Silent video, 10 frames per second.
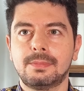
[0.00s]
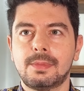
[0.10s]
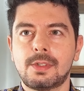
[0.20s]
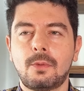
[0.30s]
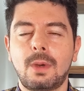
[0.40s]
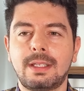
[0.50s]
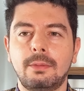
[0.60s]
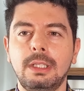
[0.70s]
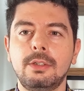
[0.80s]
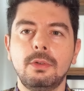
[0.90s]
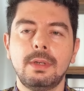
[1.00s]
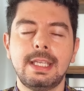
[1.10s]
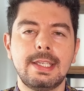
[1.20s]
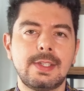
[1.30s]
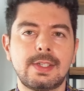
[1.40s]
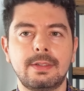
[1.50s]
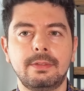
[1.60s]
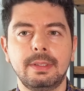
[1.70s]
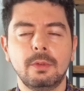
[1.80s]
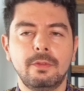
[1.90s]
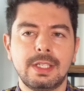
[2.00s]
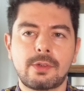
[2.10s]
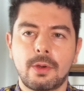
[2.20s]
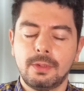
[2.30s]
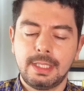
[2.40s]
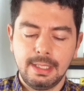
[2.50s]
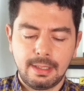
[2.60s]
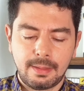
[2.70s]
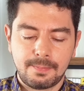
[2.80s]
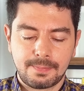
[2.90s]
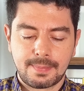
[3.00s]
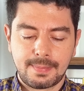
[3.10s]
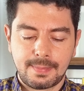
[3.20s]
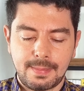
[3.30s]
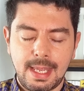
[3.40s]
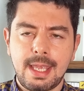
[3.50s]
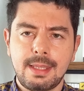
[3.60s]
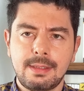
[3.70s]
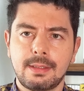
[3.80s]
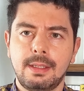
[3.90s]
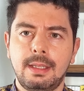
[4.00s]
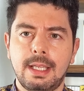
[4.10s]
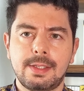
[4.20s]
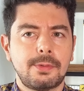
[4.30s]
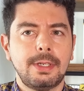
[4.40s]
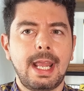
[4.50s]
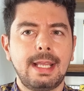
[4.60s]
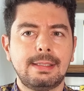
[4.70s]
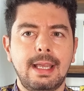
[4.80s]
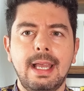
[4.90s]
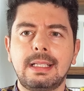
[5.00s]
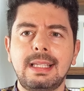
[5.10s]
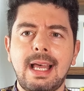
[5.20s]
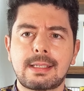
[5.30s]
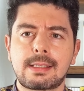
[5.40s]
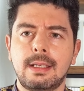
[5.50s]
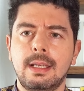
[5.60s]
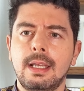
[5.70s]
So what I will do is remove this code here and let's create a class.